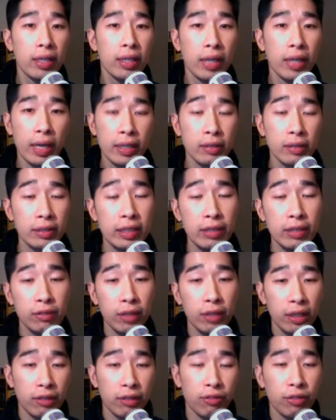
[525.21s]
And you'll see
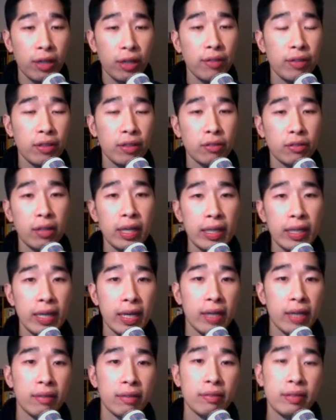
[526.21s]
right in front of you right
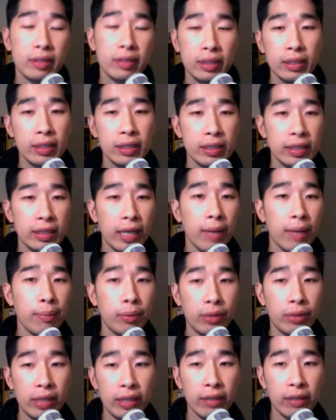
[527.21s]
now, just a
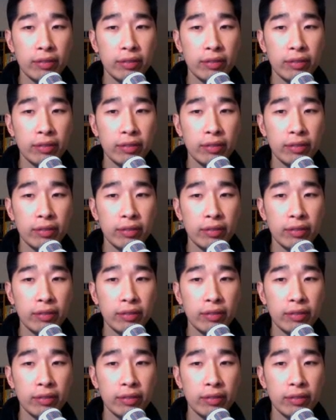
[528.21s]
sample here.